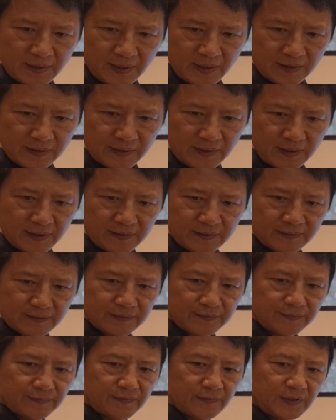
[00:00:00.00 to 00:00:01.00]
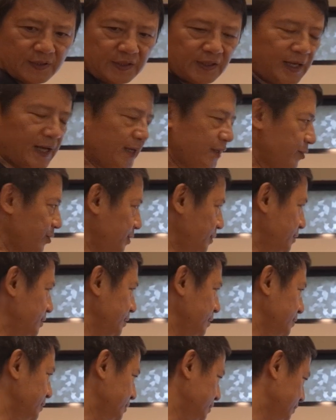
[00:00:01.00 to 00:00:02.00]
And then the
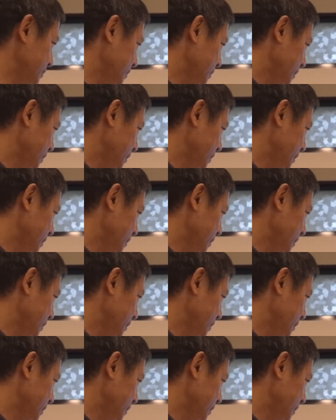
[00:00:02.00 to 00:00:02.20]
accuracies